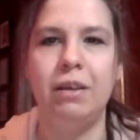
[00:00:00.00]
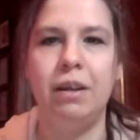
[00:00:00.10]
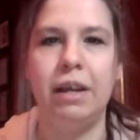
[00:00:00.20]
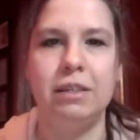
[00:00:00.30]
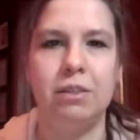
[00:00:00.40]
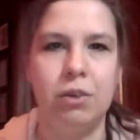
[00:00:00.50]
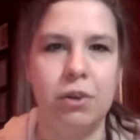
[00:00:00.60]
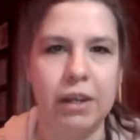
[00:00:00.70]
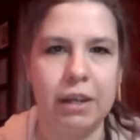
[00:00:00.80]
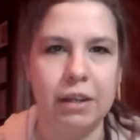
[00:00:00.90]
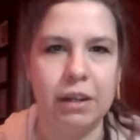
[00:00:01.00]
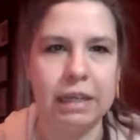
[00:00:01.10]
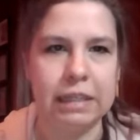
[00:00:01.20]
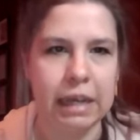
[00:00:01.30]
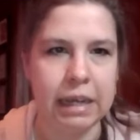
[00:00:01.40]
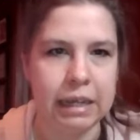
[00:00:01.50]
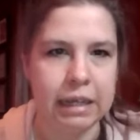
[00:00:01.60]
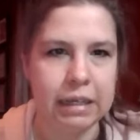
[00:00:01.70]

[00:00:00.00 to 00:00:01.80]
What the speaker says: Nice, Lori. Nice, Heidi.